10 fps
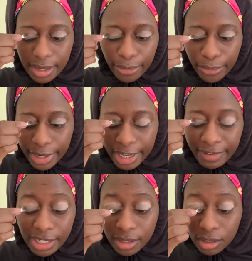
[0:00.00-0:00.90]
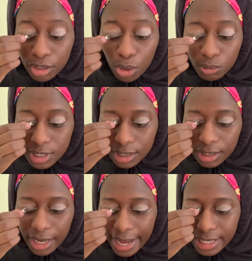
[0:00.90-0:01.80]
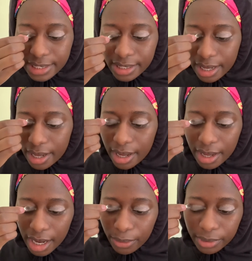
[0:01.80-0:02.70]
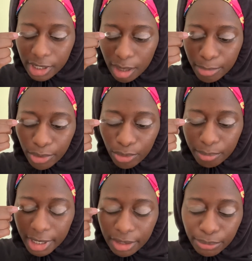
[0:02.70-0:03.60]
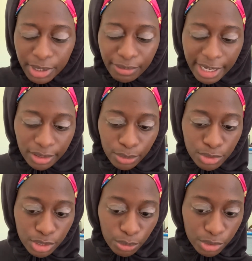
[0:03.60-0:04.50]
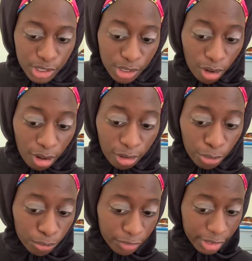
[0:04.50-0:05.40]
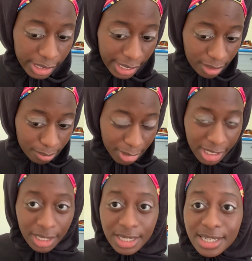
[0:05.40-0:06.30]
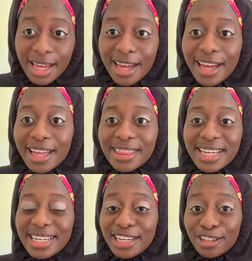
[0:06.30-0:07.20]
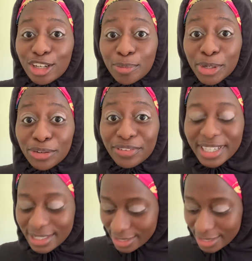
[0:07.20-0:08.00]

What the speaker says: or if I took notes in class, I would come home and rewrite those notes all over again because they didn't look perfect.